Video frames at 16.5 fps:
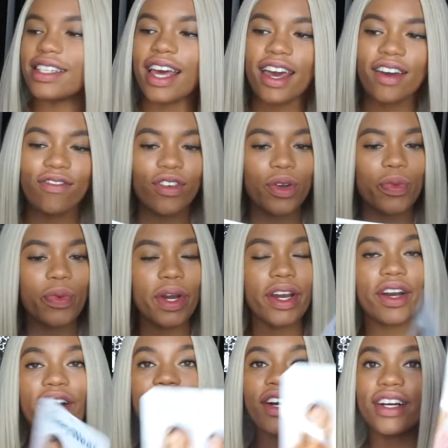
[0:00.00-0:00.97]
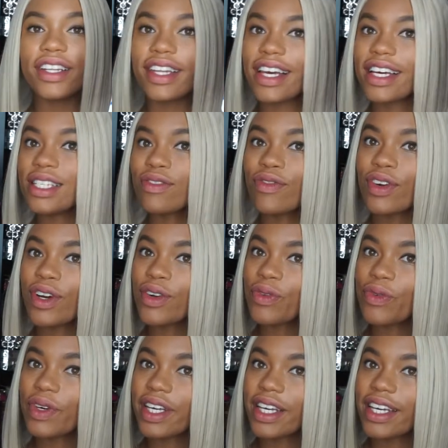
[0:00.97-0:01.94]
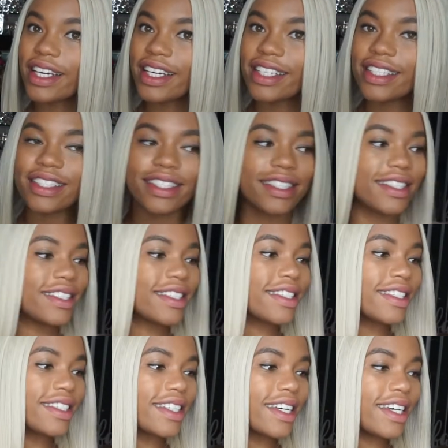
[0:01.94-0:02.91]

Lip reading: EveryWhere lace front wig. It's,